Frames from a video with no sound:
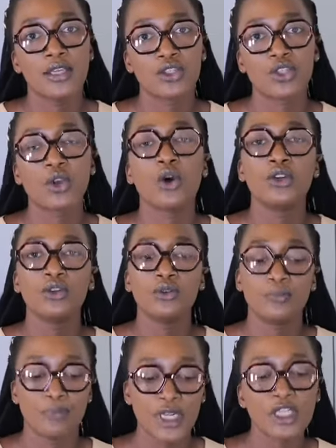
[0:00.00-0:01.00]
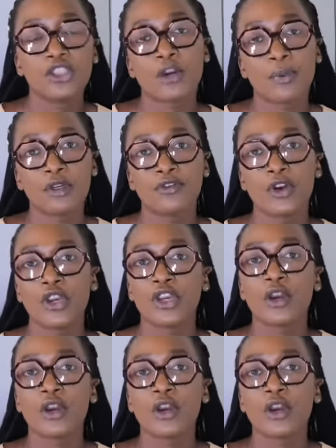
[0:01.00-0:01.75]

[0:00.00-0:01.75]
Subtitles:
So you build your portfolio.